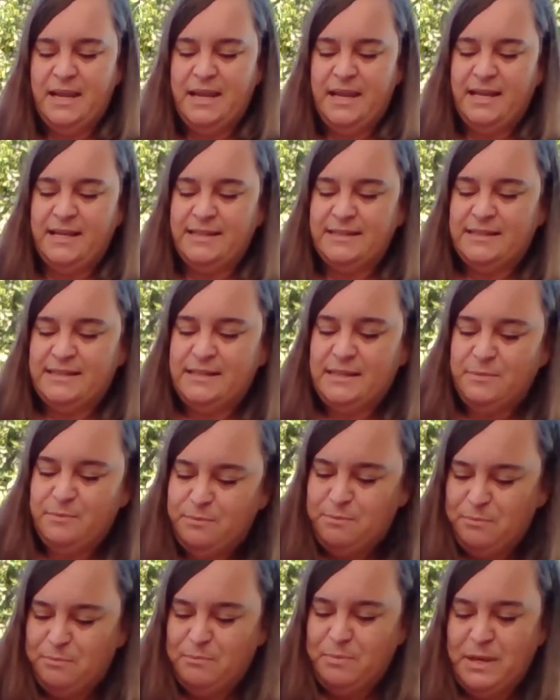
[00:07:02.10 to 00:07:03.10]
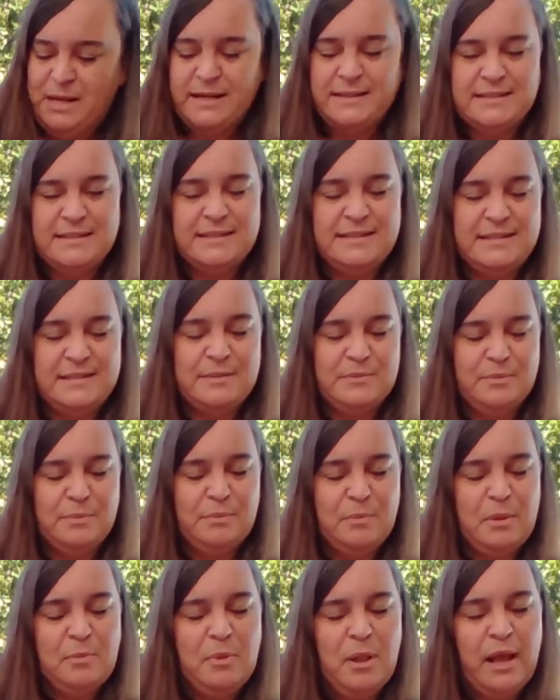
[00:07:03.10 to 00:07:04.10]
It's because it's
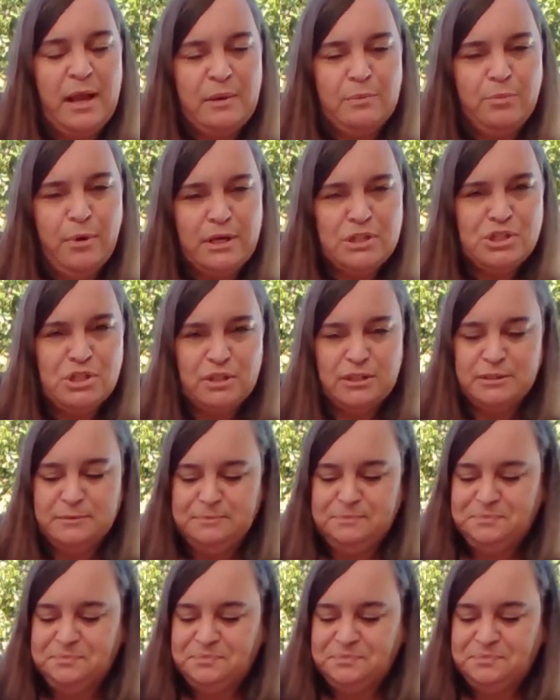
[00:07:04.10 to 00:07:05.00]
applying pressure.